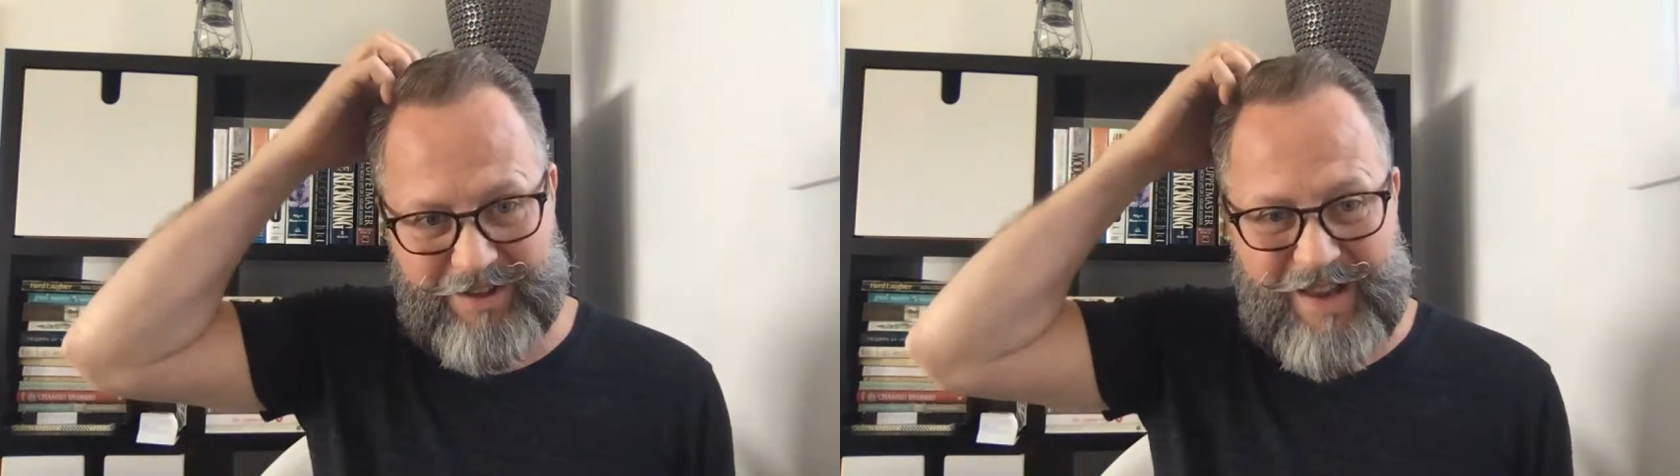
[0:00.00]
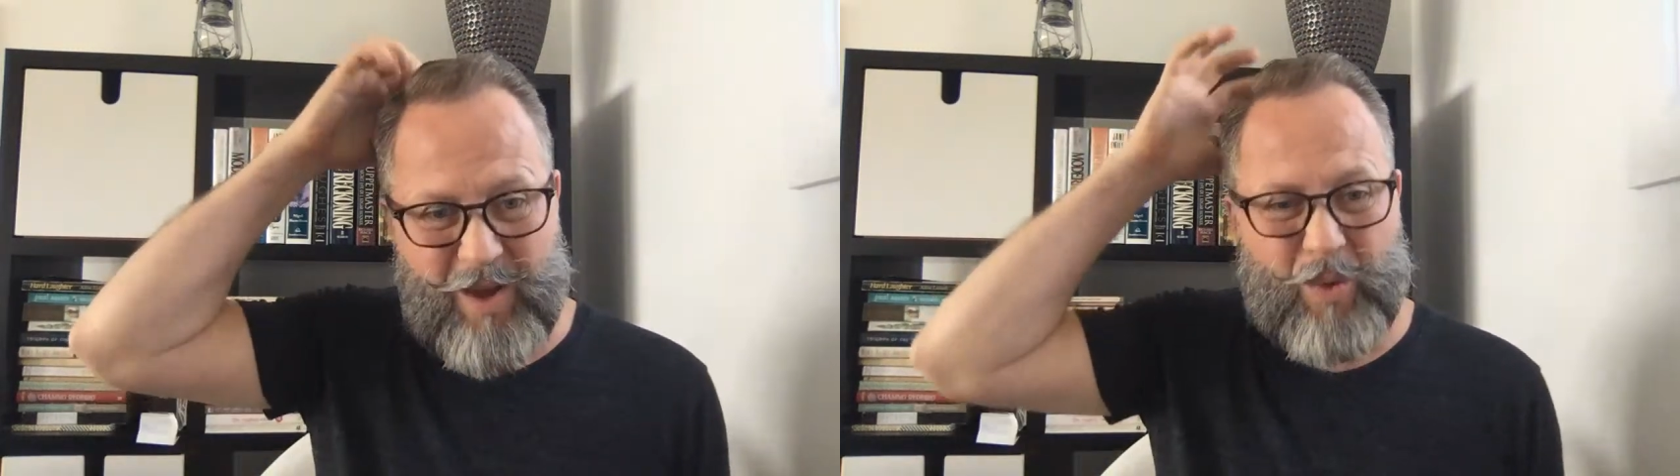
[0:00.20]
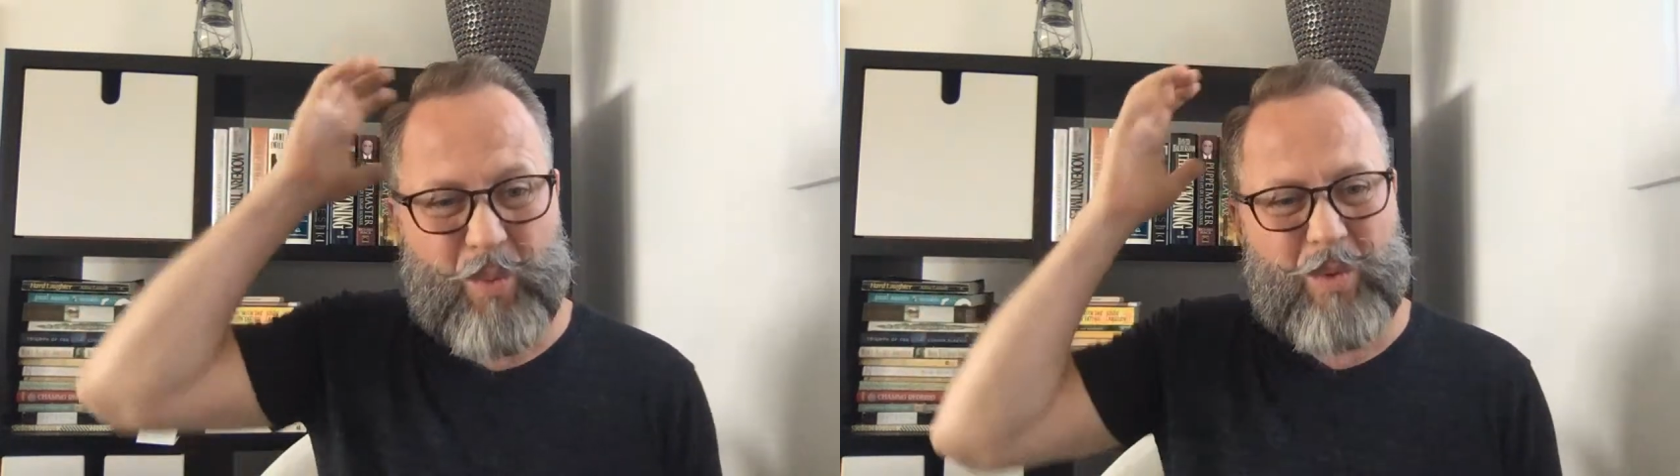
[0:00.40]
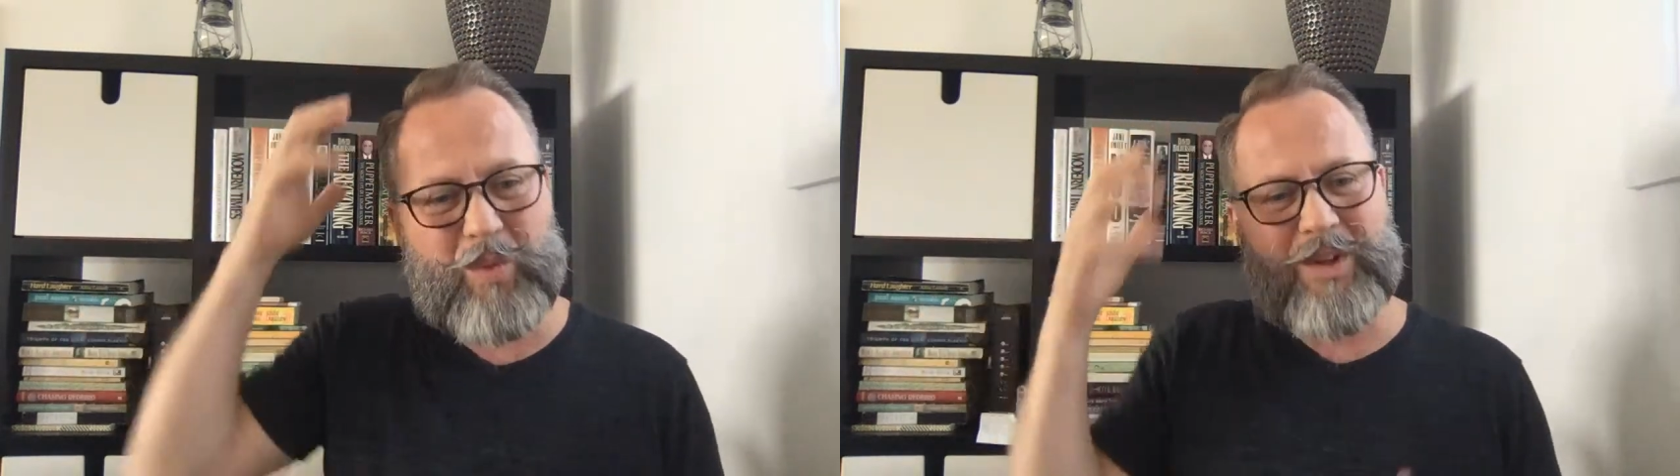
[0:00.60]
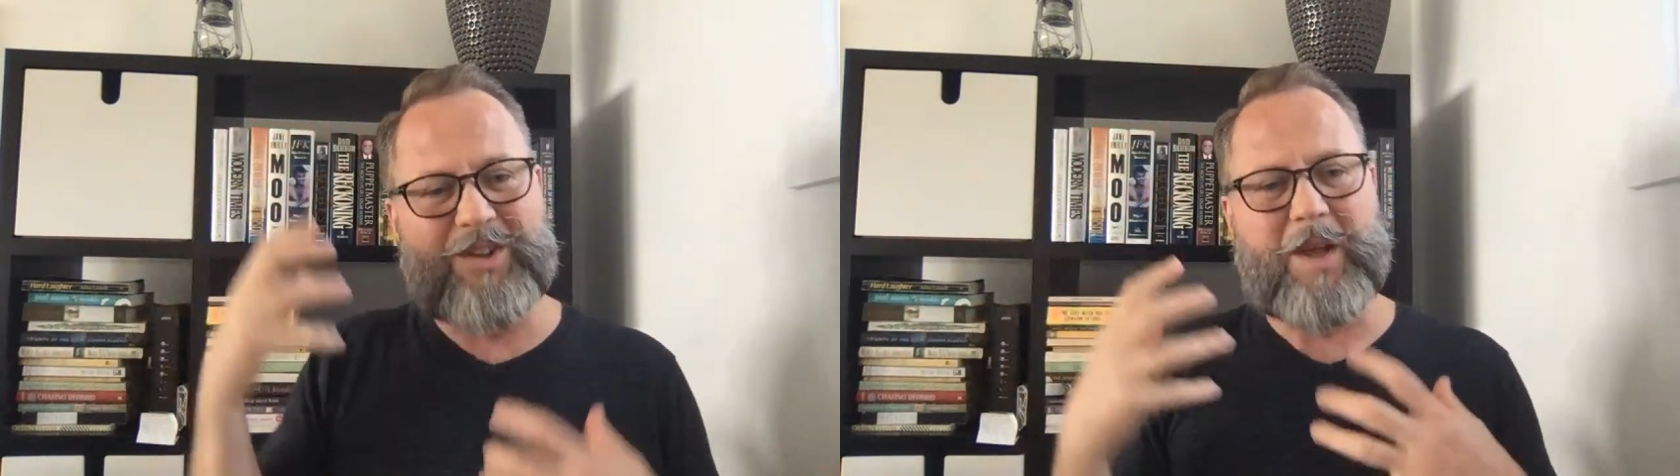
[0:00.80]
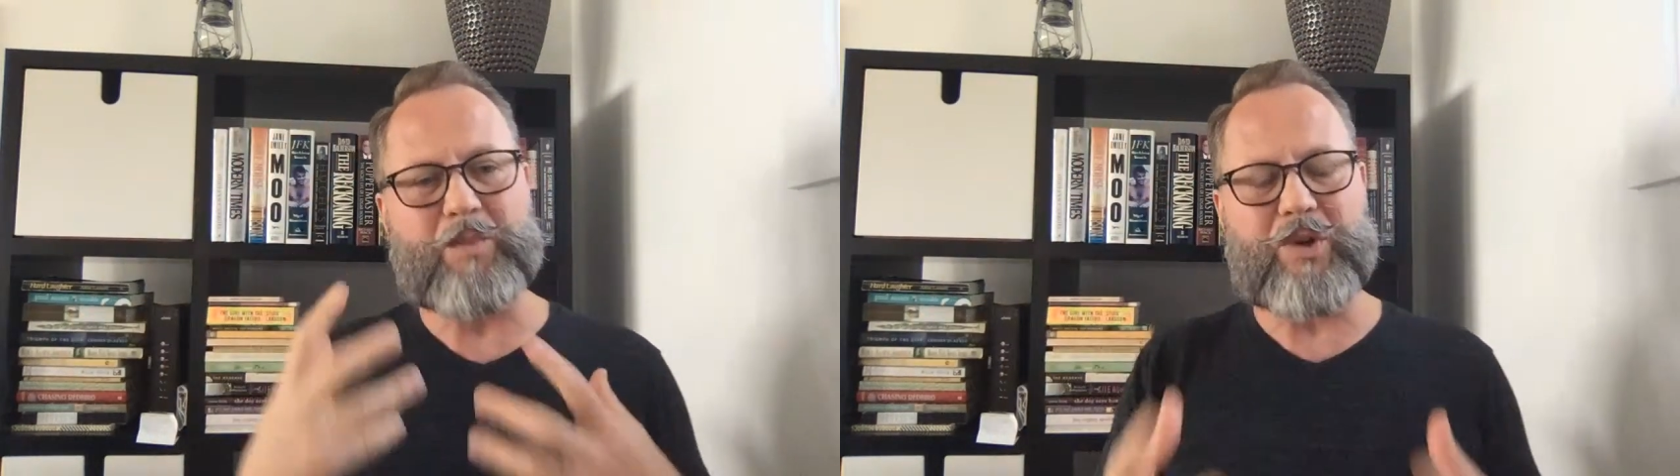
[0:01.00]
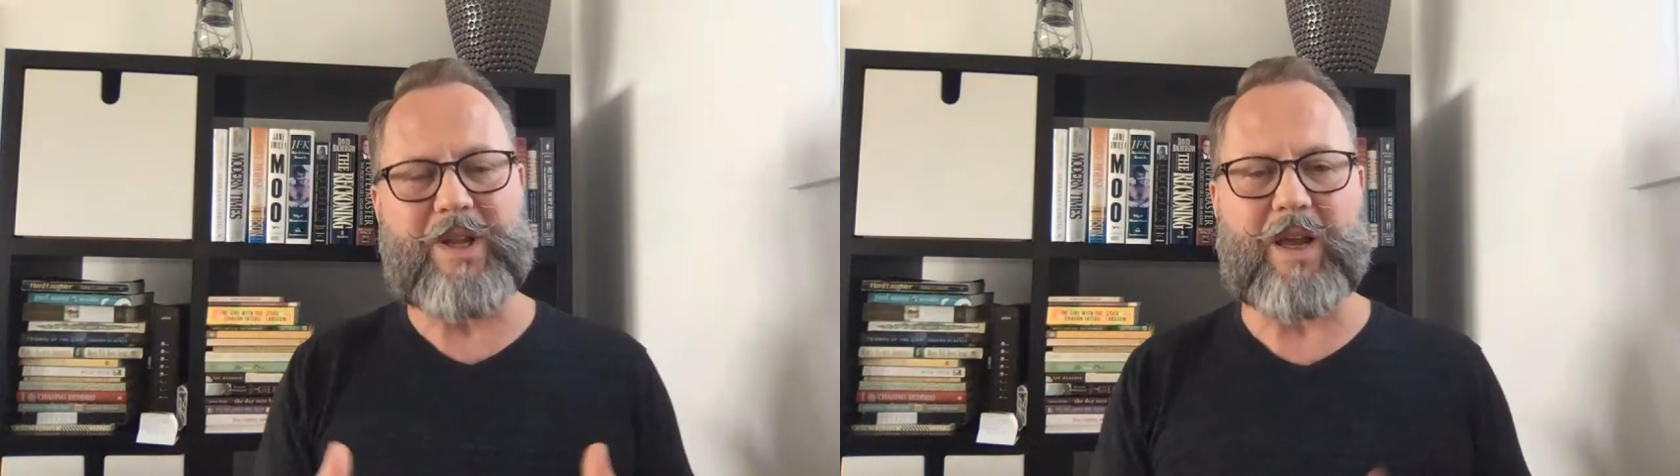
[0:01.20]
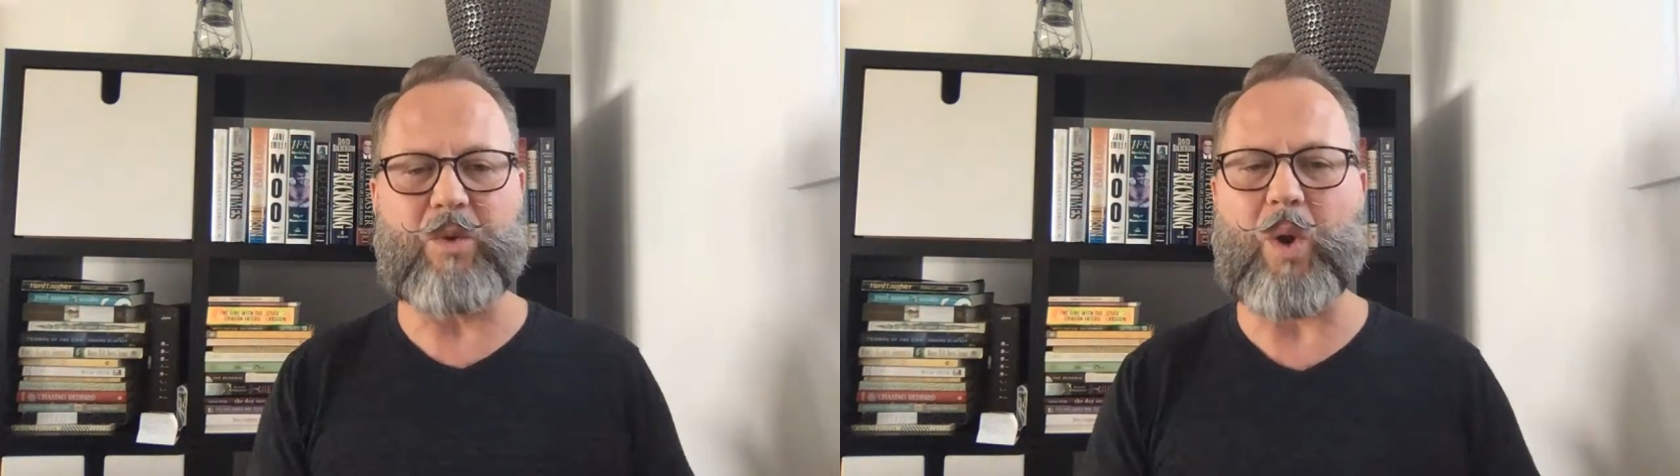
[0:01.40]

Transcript: Now, when we say protect,